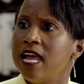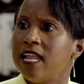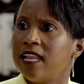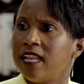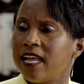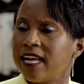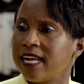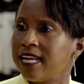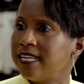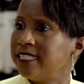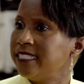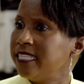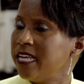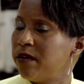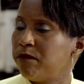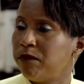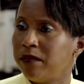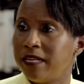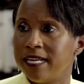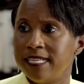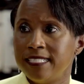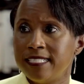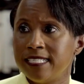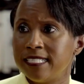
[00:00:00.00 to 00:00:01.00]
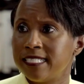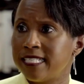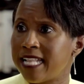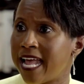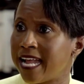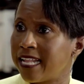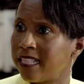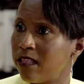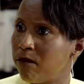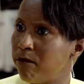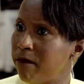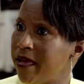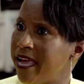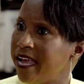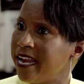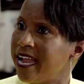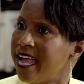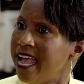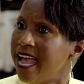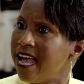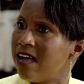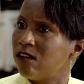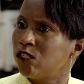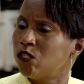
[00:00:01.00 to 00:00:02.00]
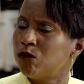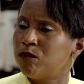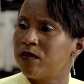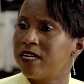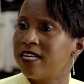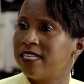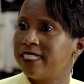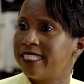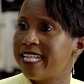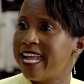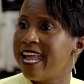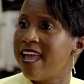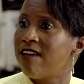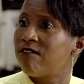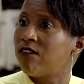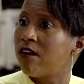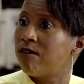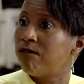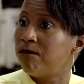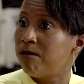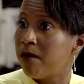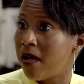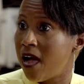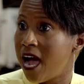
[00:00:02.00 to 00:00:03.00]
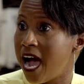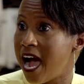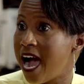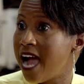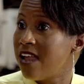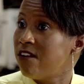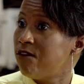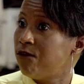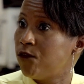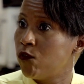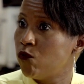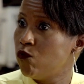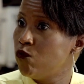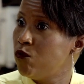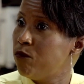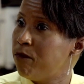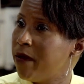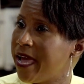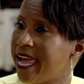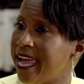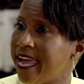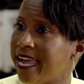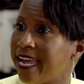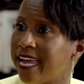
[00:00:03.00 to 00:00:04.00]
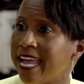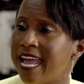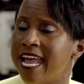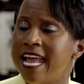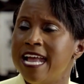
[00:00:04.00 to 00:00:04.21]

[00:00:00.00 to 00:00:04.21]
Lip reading: Like I said, places like the Manor House, because they have a hot food bank.